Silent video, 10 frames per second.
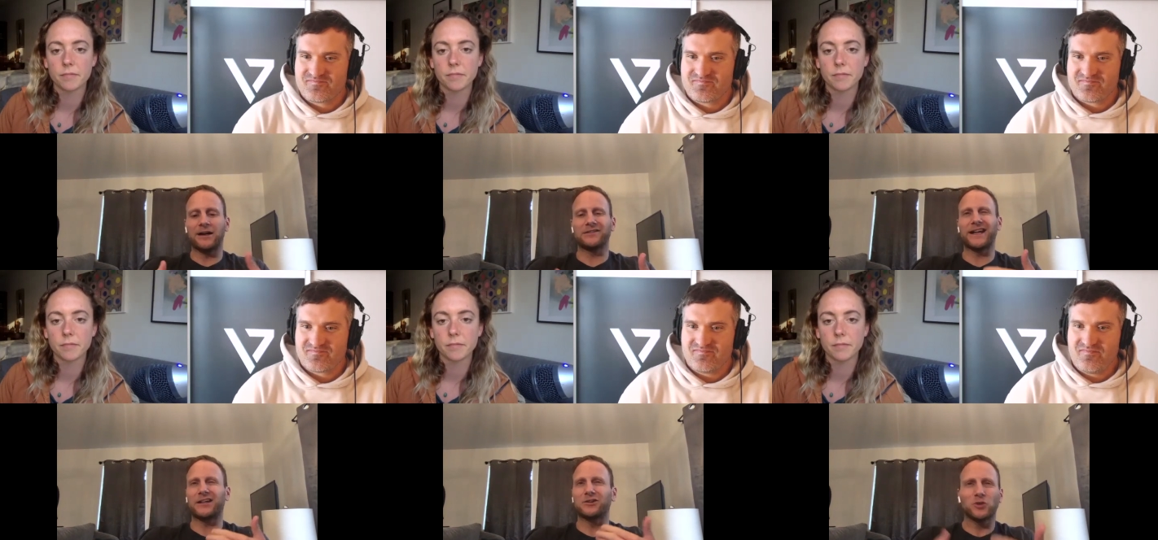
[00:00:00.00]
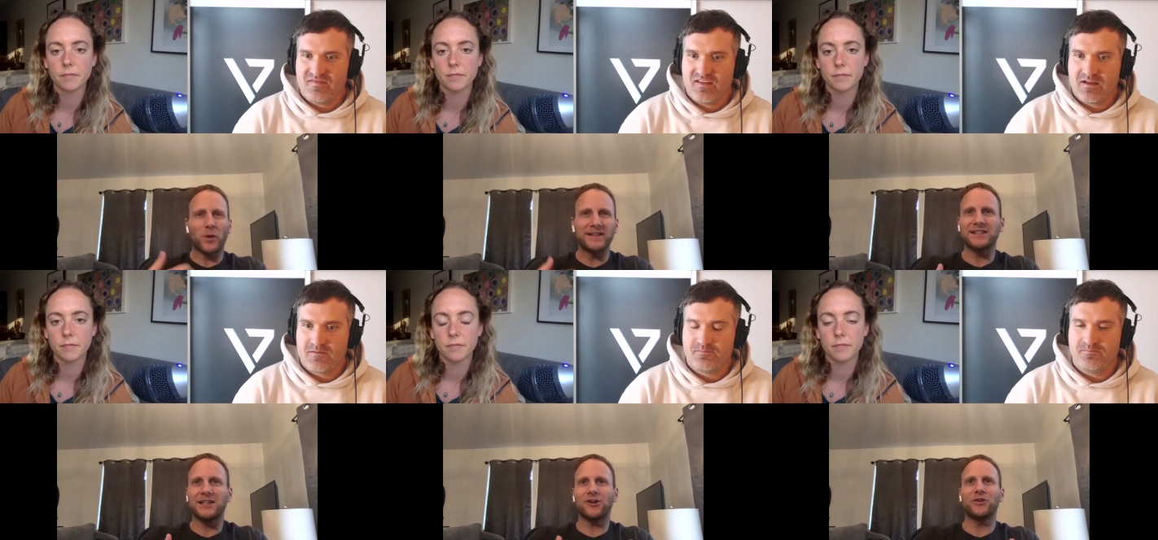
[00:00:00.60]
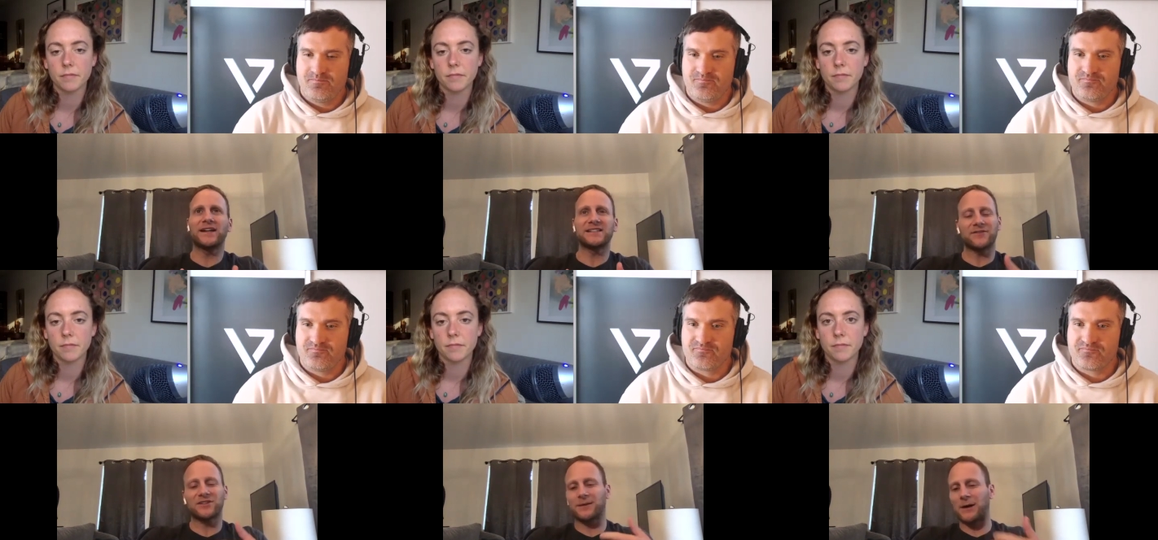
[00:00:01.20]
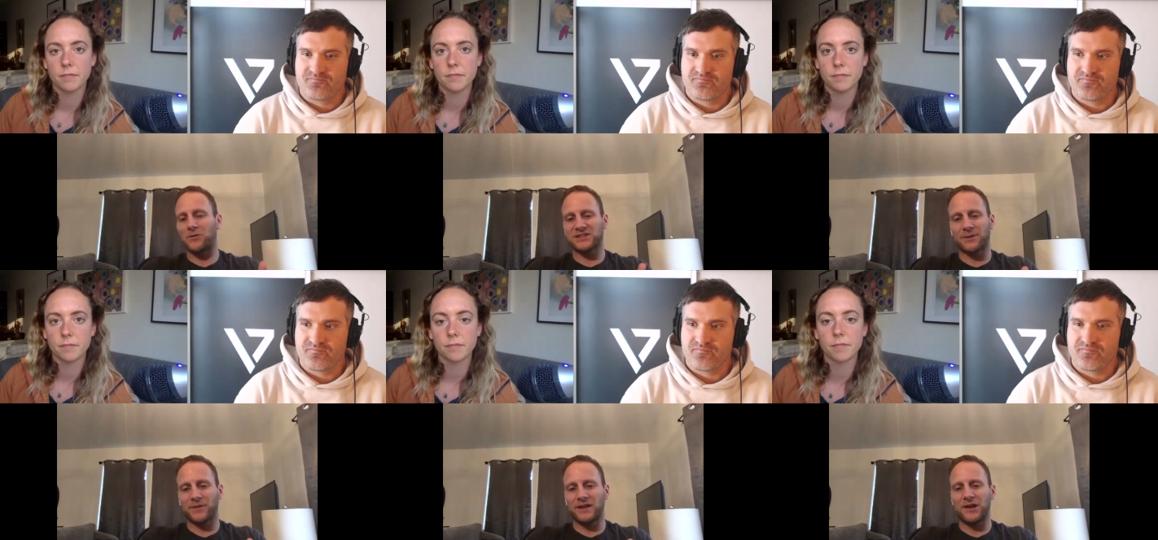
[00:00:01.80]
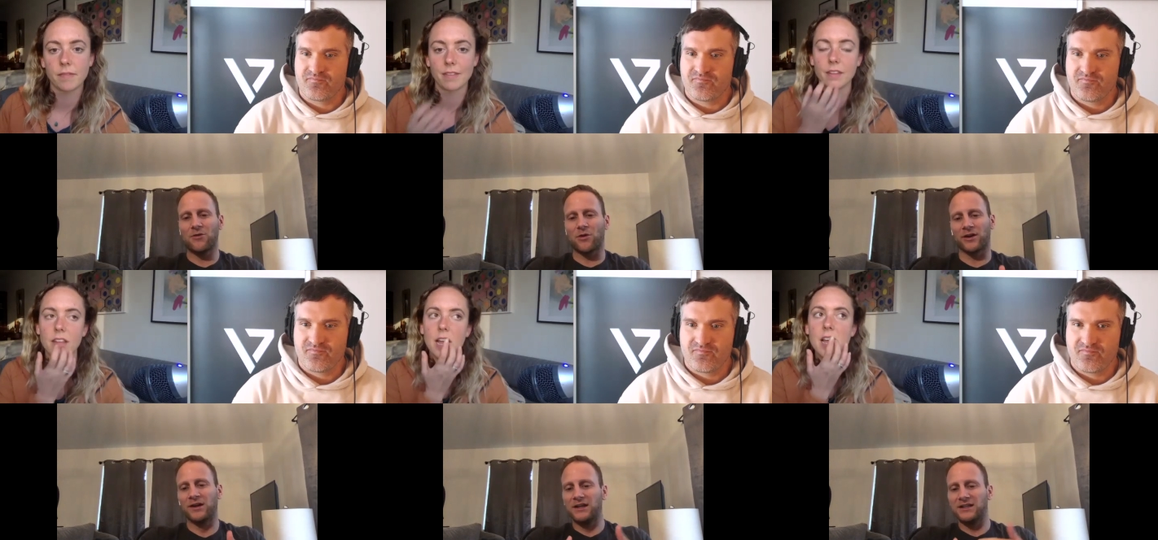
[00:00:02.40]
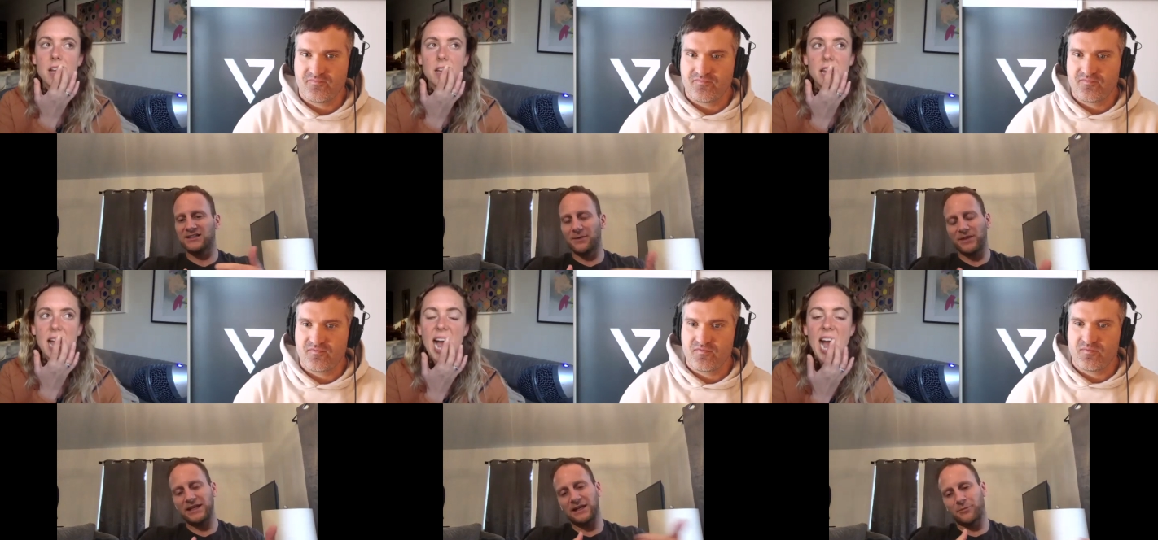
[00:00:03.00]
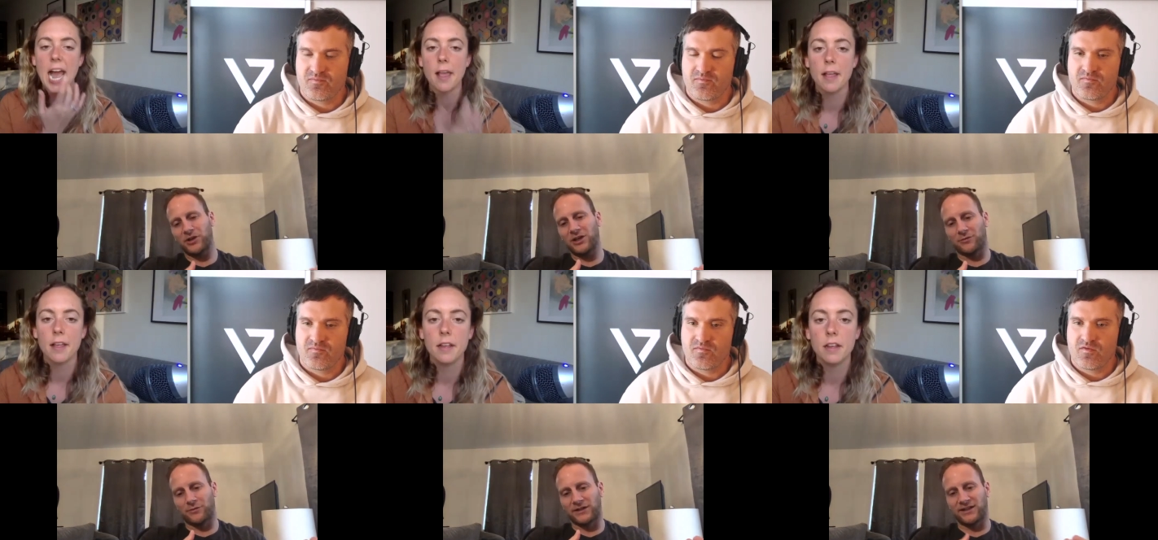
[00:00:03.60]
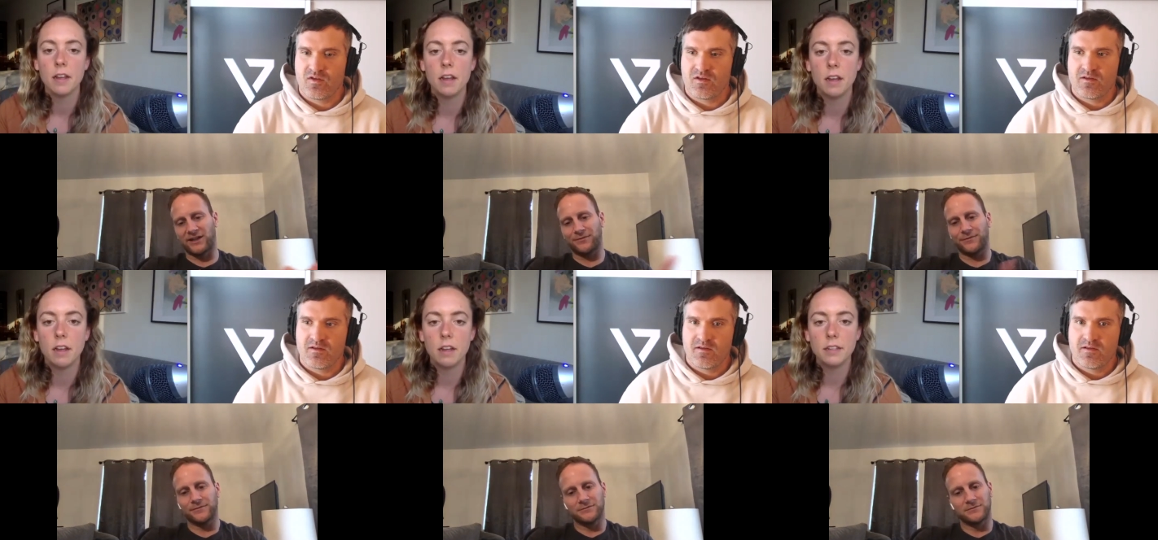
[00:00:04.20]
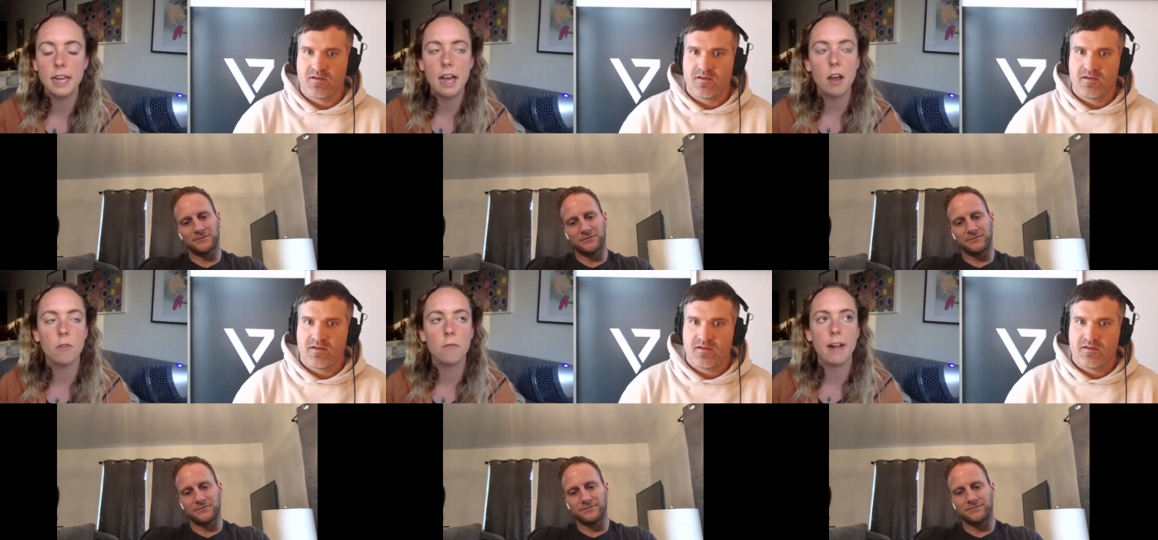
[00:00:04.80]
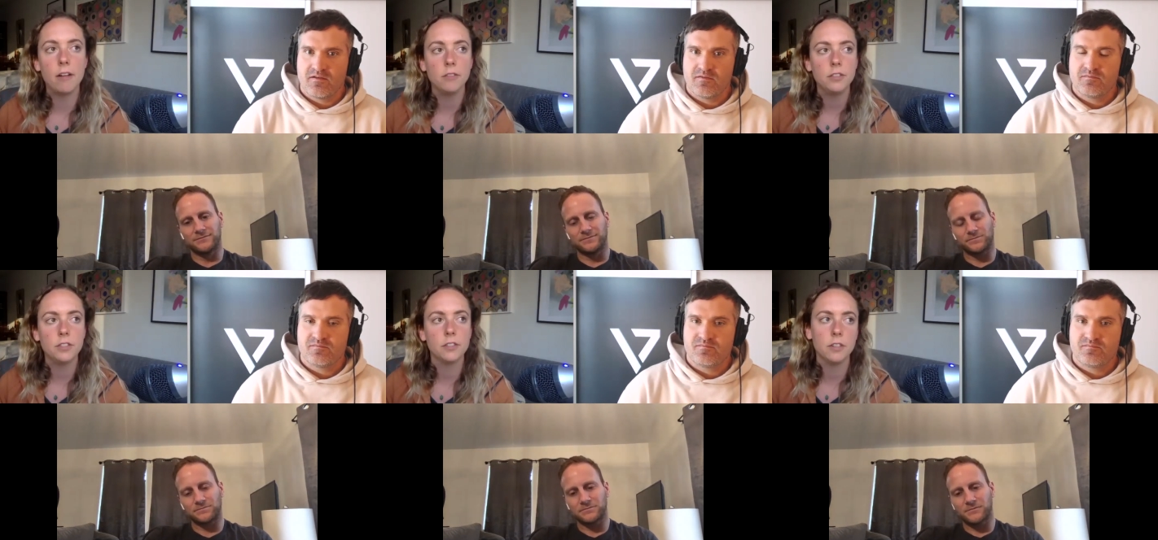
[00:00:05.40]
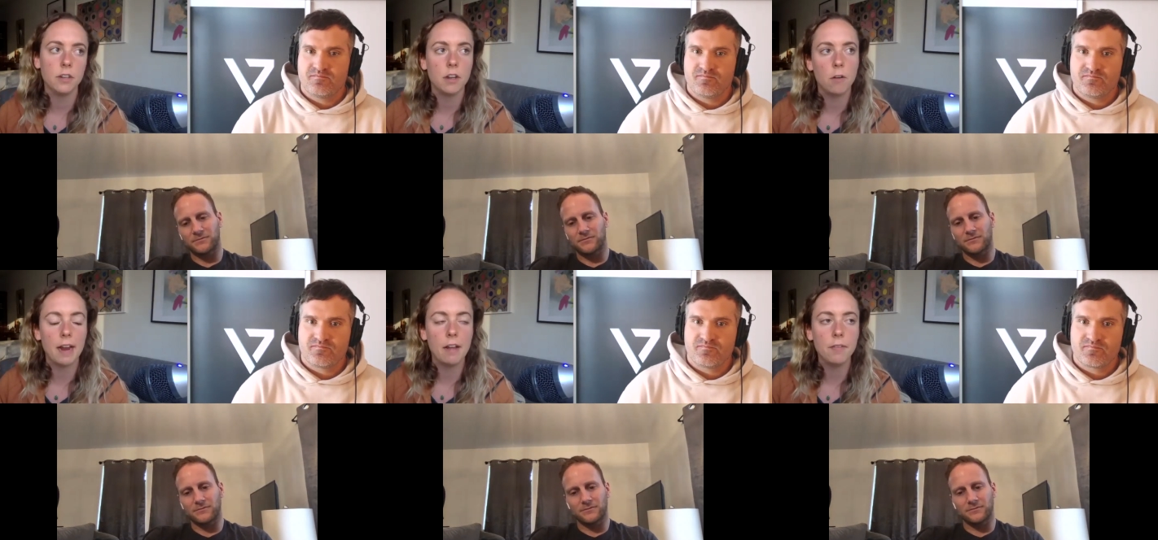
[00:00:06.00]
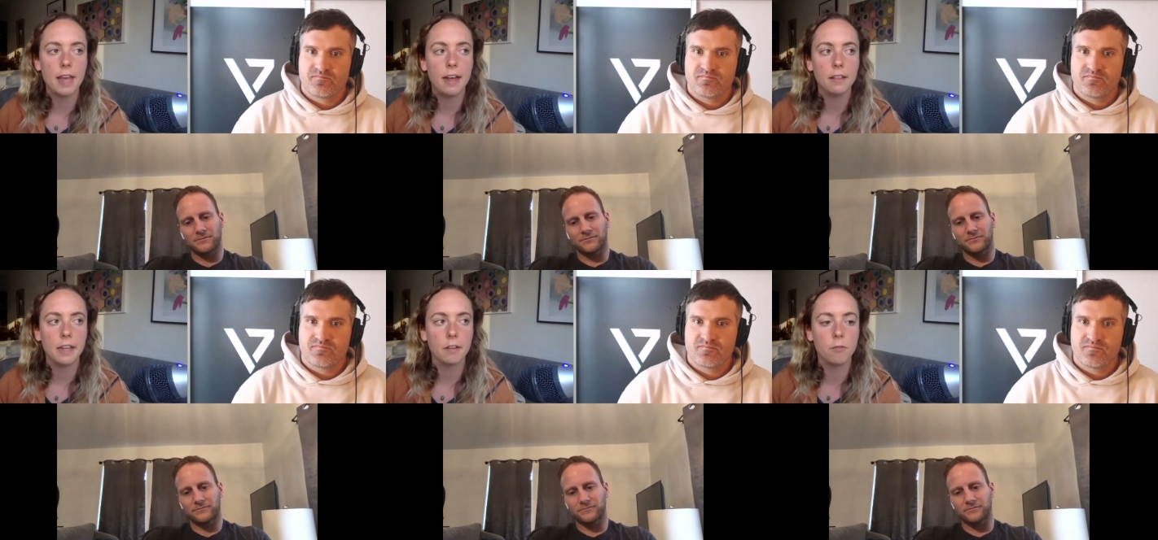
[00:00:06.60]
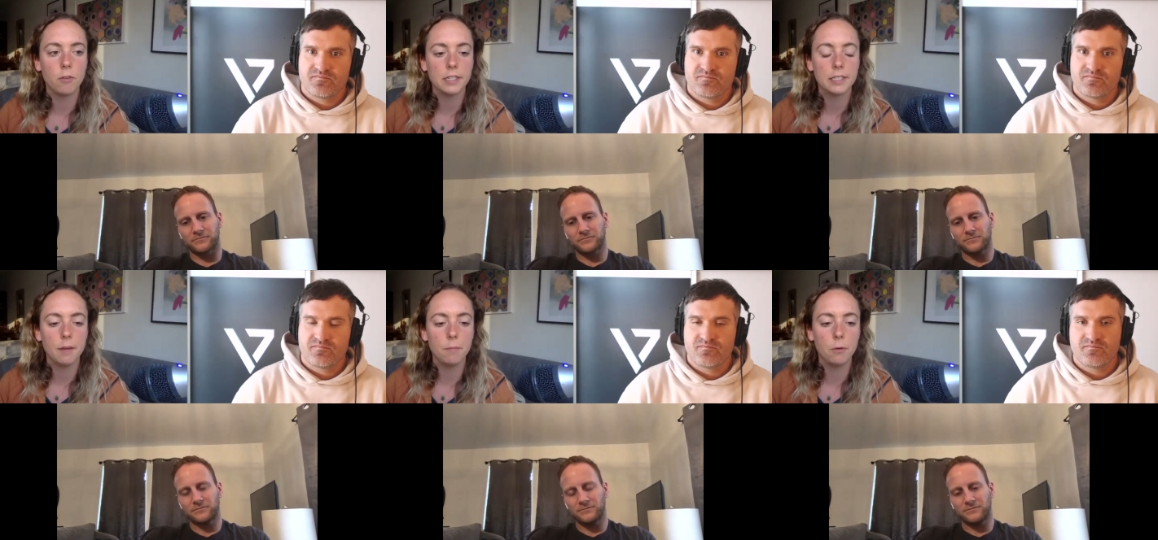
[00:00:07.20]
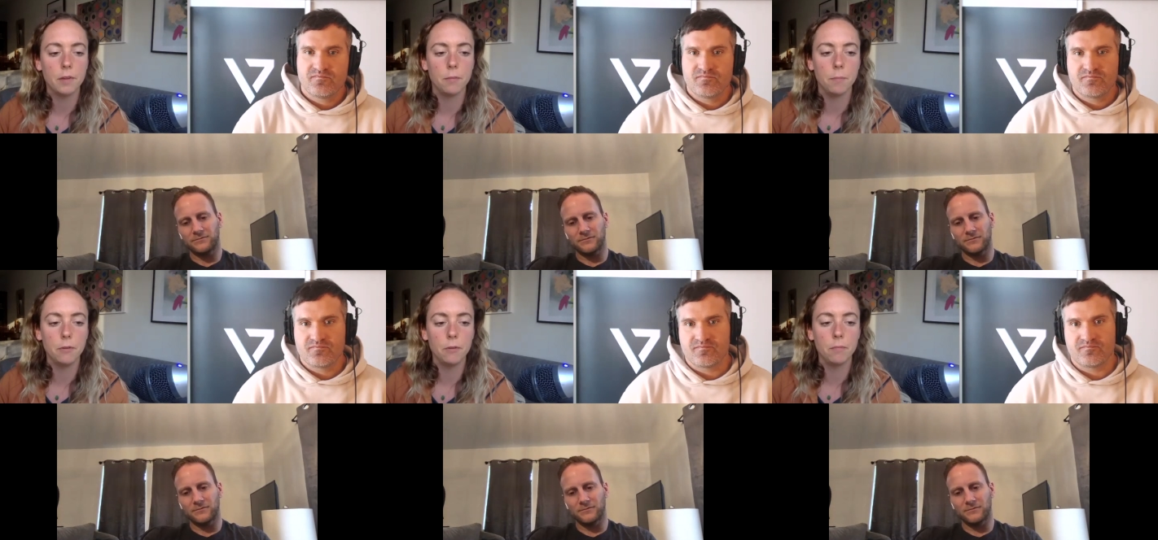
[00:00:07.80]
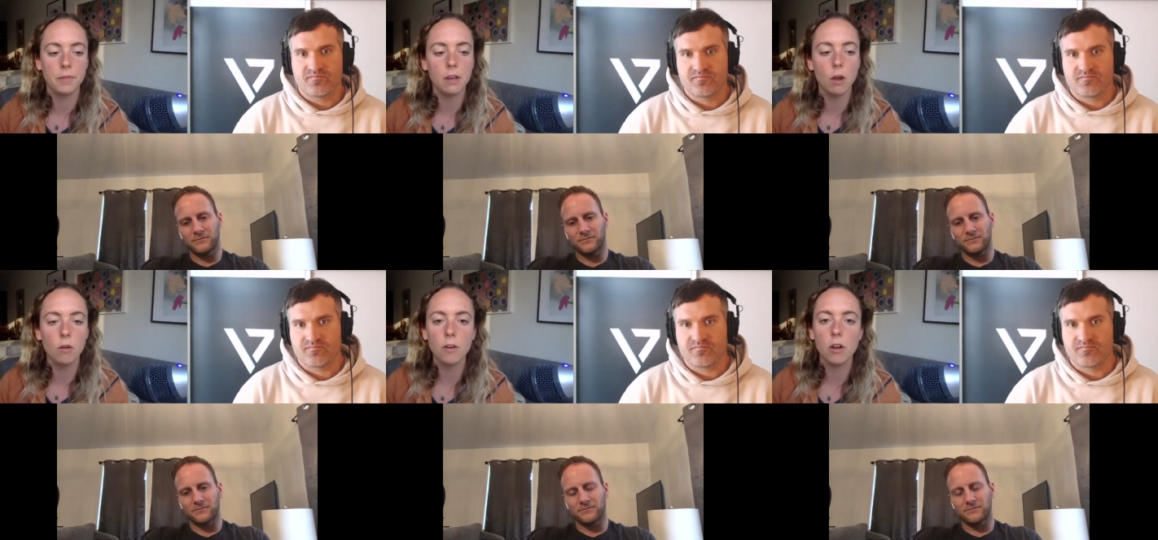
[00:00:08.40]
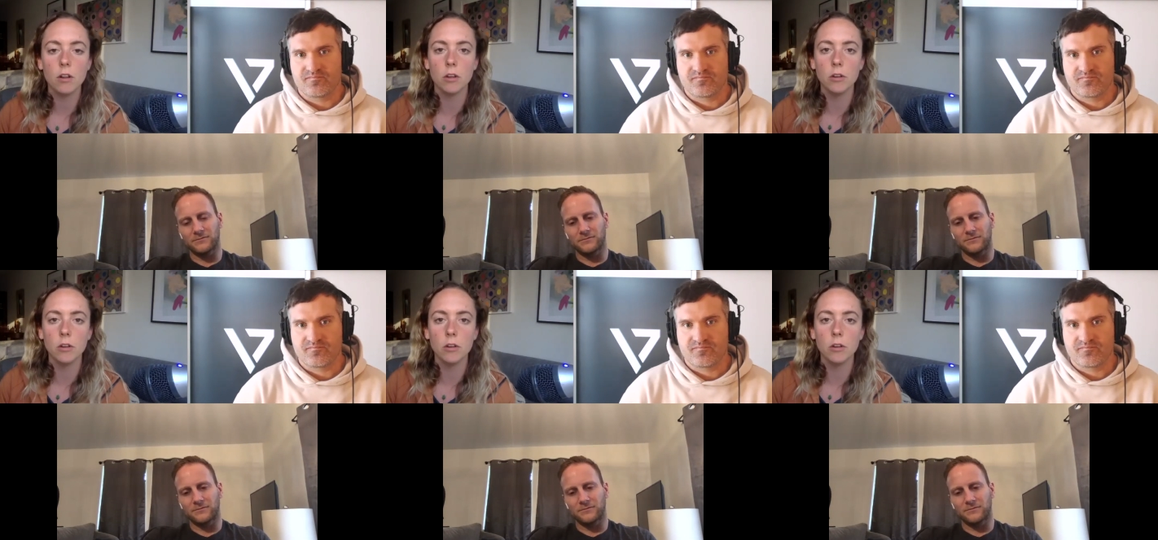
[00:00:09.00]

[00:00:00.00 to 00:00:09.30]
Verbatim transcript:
Speaker 1: like twice a year you guys have to come out with something new, or does something yeah. get a pretty good run life?
Speaker 2: yeah around around that like for example with boom the overall